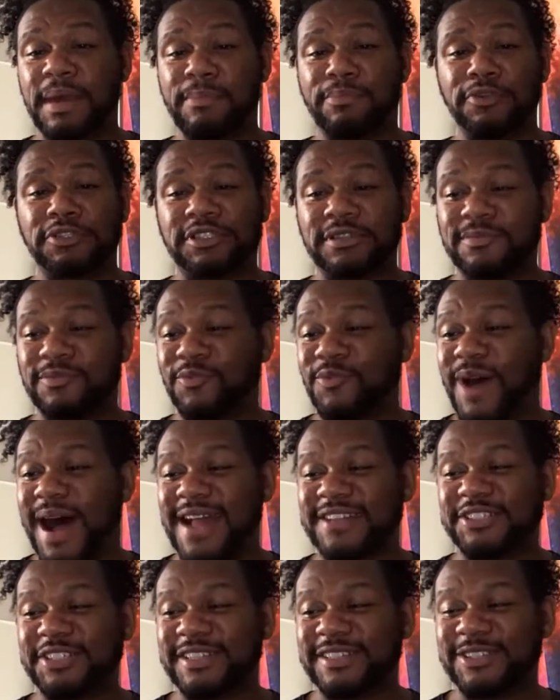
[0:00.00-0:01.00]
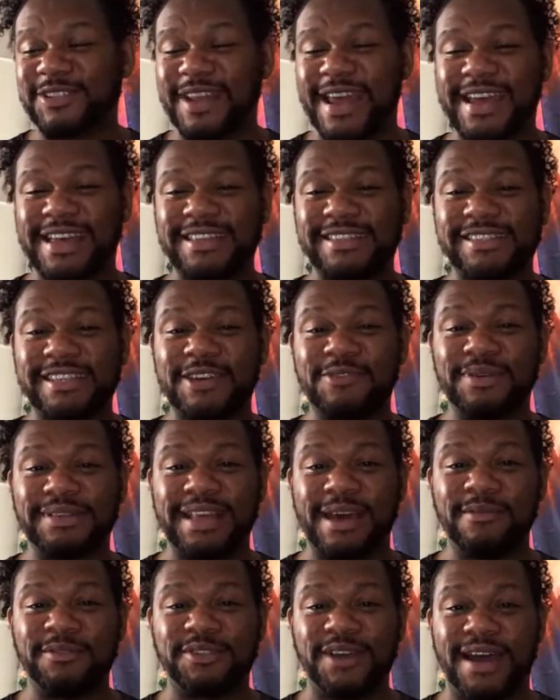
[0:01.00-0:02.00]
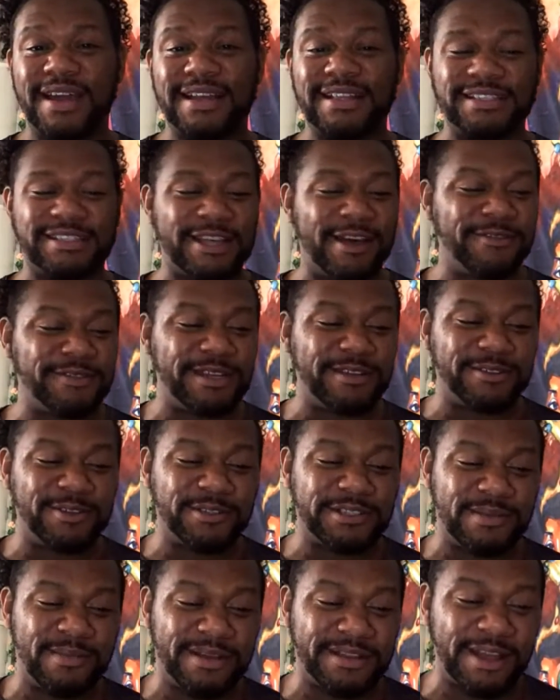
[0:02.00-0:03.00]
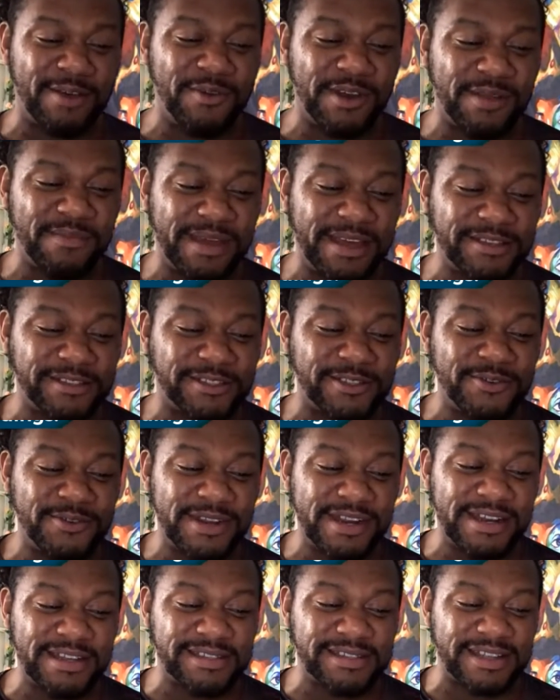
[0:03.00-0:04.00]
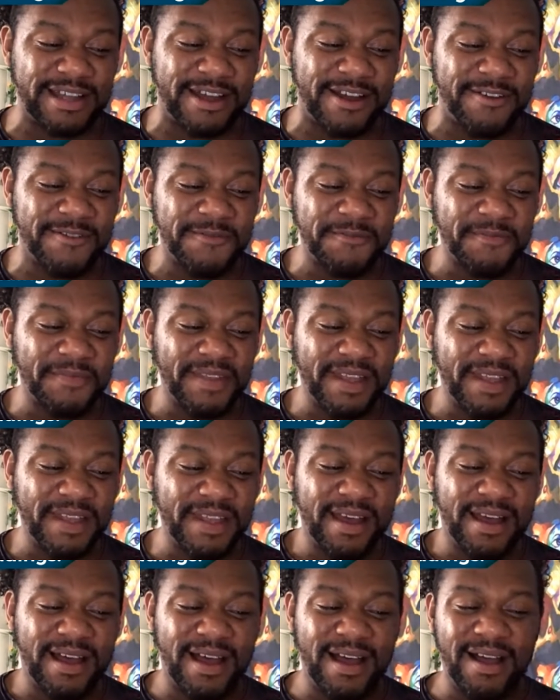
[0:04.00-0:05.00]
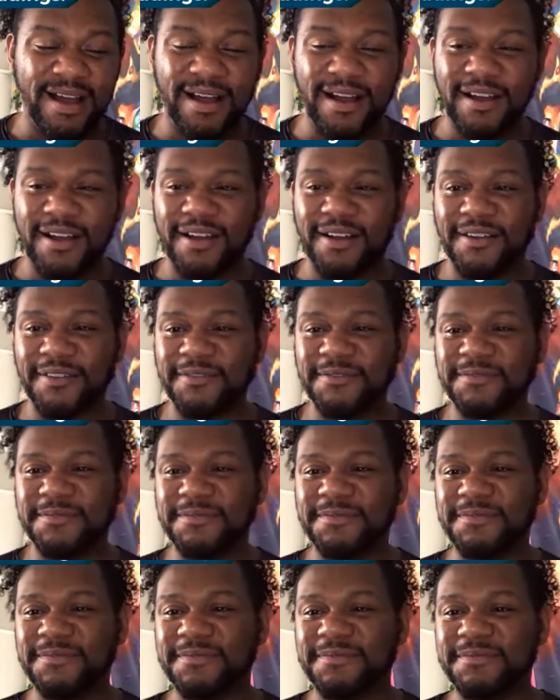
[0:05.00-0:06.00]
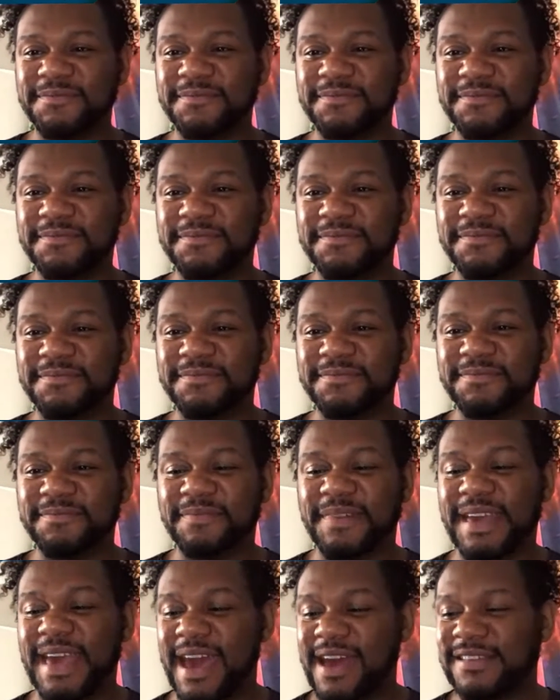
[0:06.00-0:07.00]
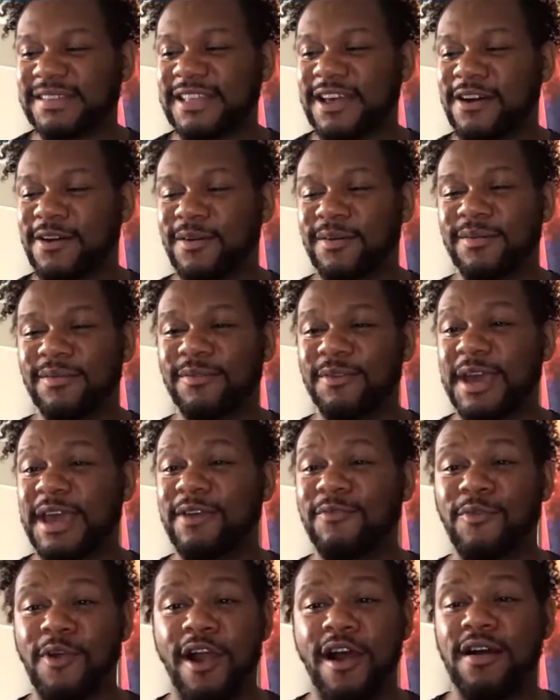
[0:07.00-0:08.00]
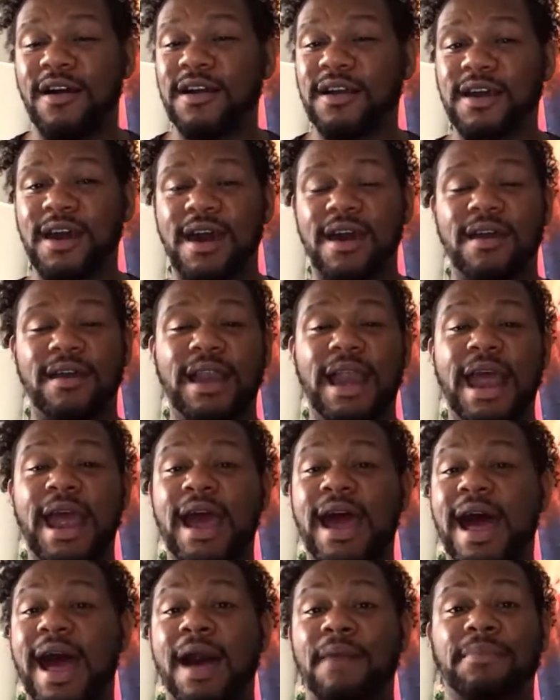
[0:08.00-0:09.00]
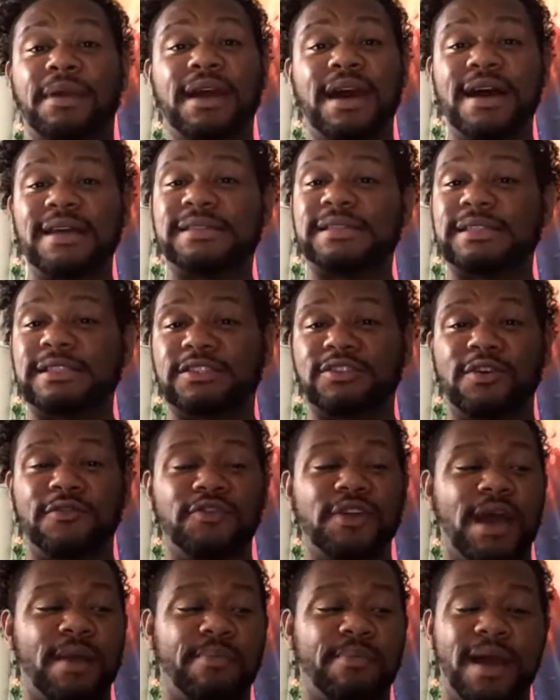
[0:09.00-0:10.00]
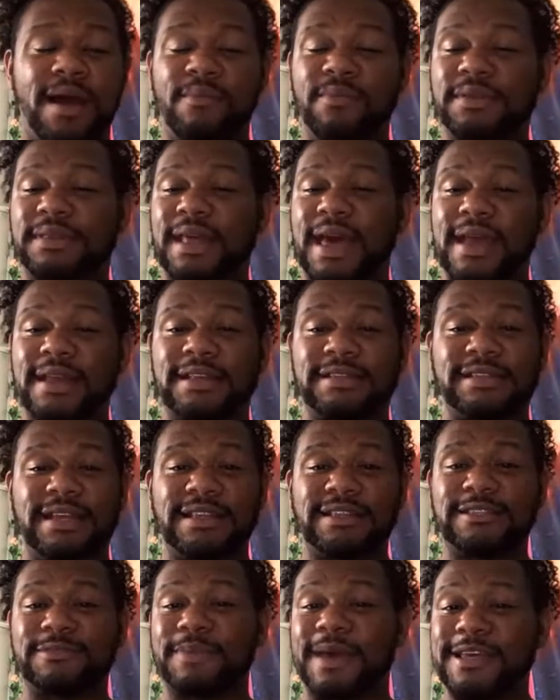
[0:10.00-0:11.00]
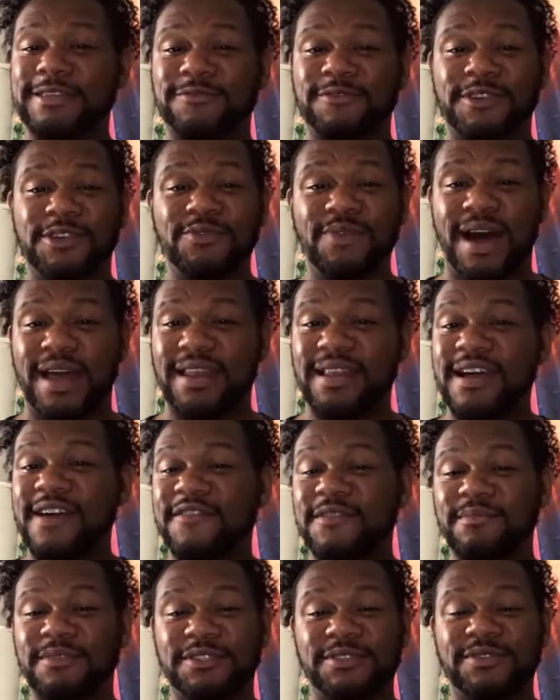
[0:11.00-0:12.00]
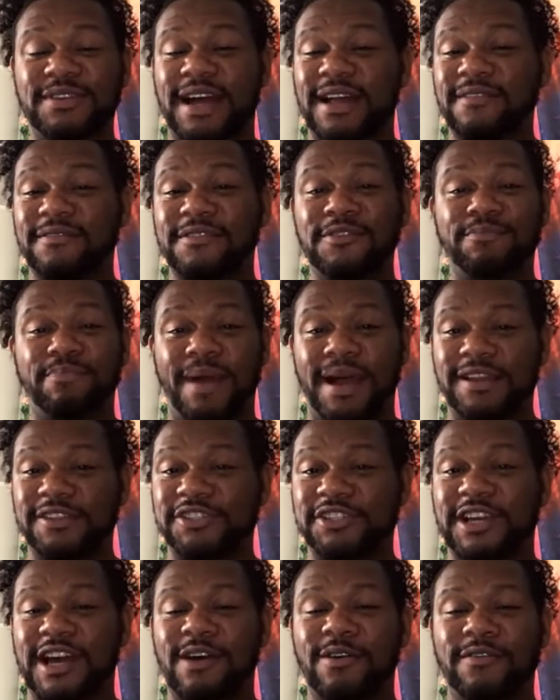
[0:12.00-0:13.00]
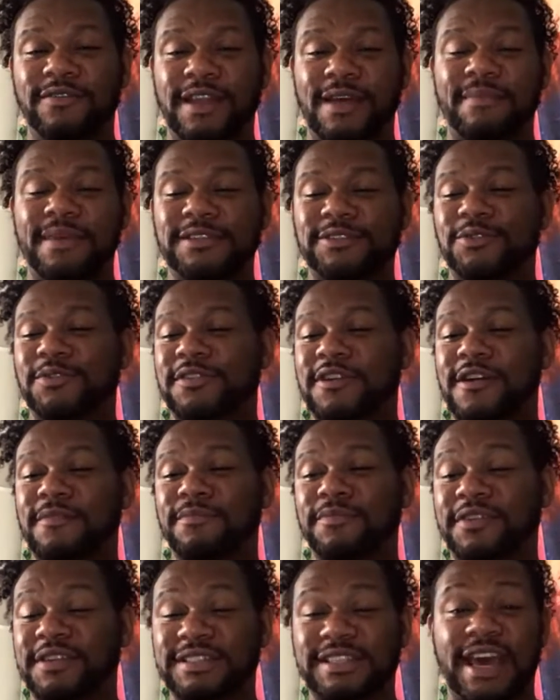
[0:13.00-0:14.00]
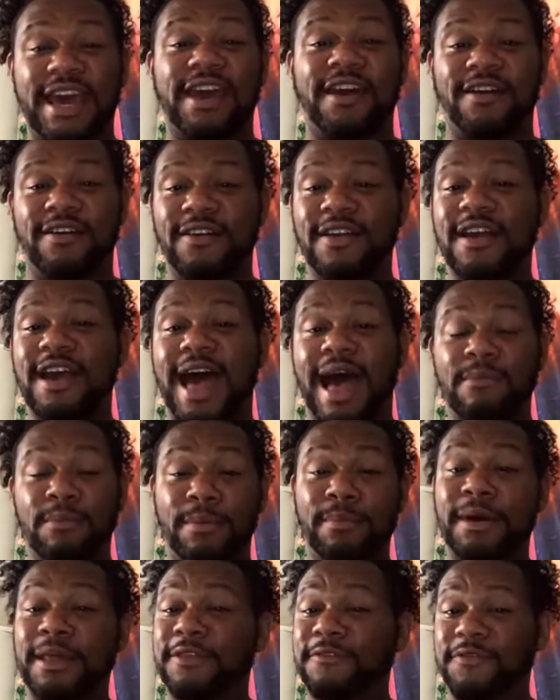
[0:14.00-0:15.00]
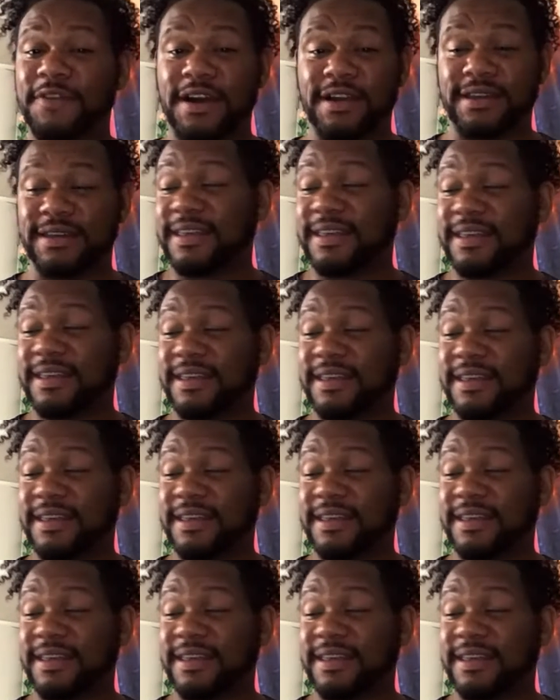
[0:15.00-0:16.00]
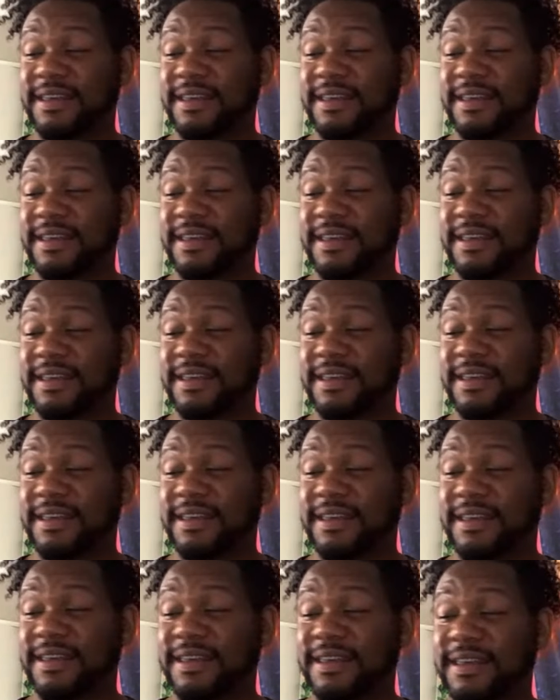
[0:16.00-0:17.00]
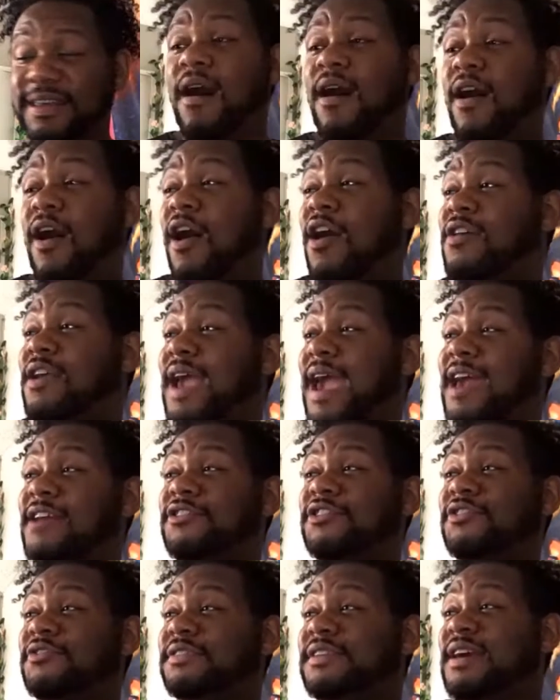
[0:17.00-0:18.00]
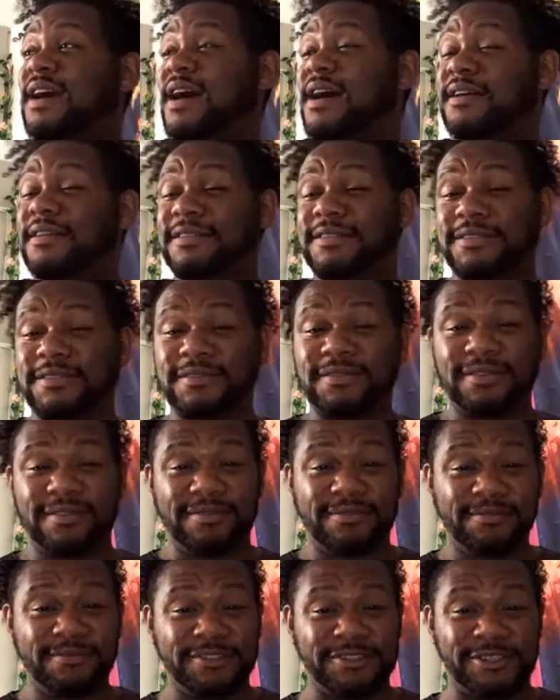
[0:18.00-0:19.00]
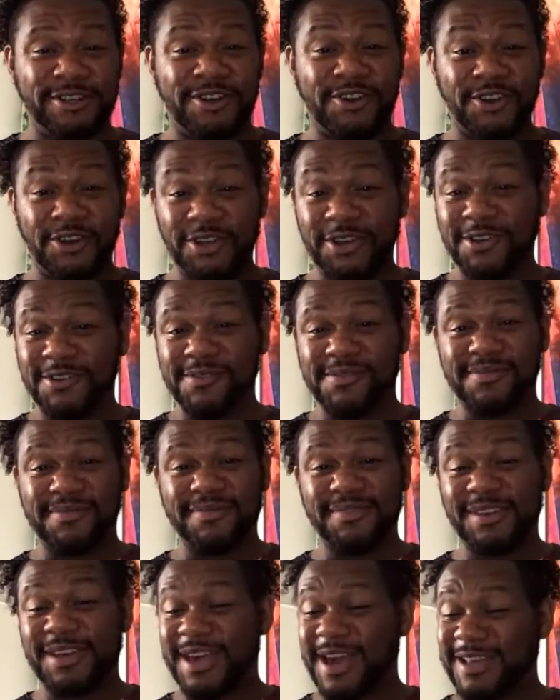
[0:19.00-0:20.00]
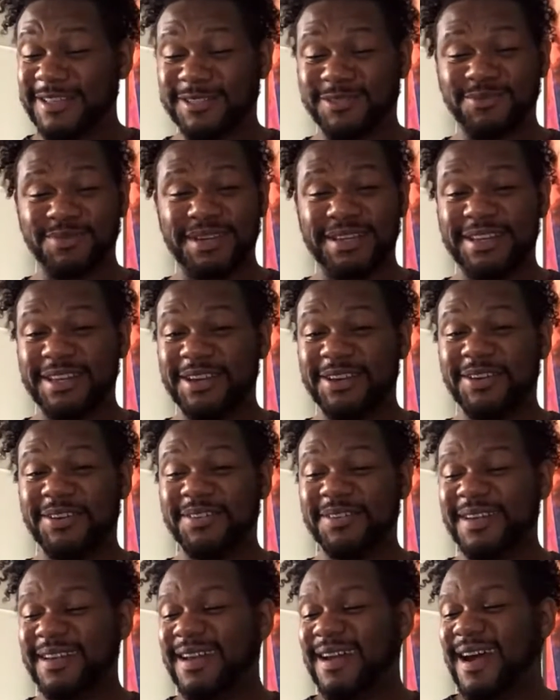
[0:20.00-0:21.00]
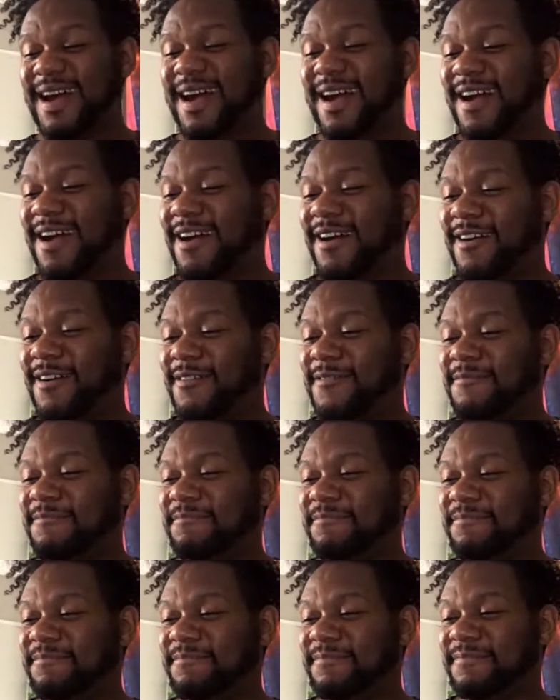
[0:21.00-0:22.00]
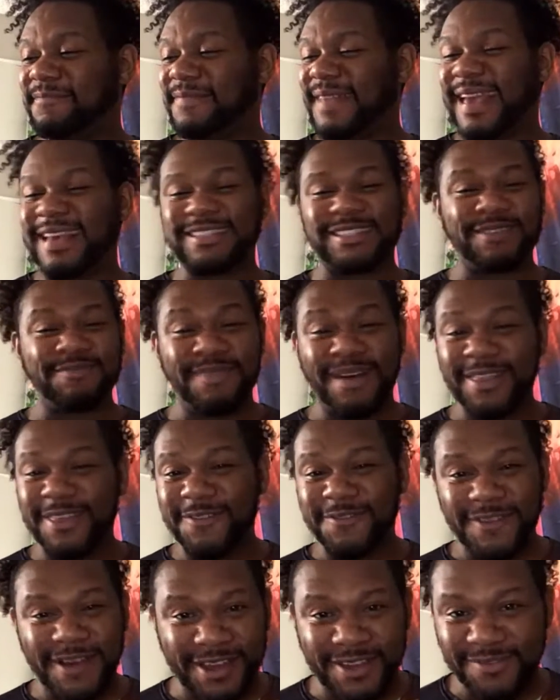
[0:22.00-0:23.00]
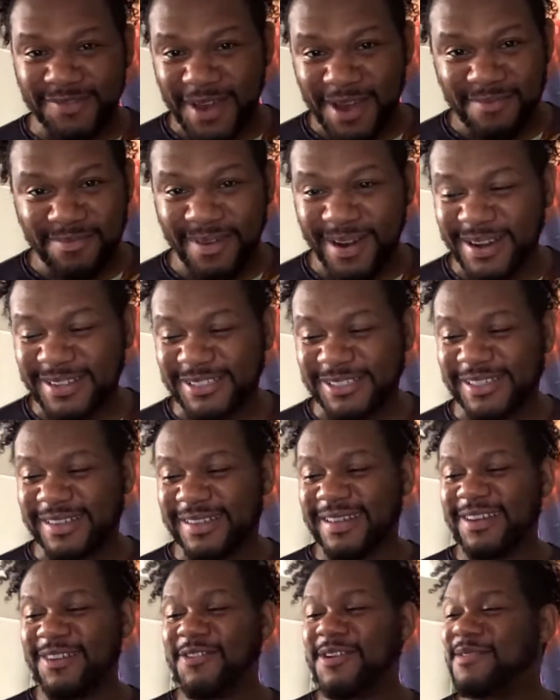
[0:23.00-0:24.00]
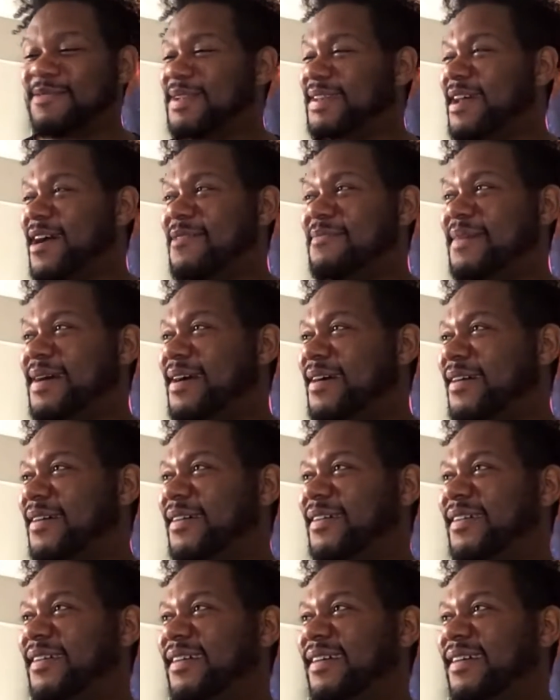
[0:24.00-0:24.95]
people should watch it so they can see what they were trying to get themselves into. Talking about they want to be a student and stuff. Um, but yeah, so we're on Uncut. I'm cussing, so if you got a problem with that, this ain't the space for you. I love you, but you probably should go if that makes you uncomfortable. Cause hell, I'm a motherfucking cuss. Shit. Are archangels cuss? Sure do. Yes, we do. Um, it's a motherfucking vibration. What are we talking about?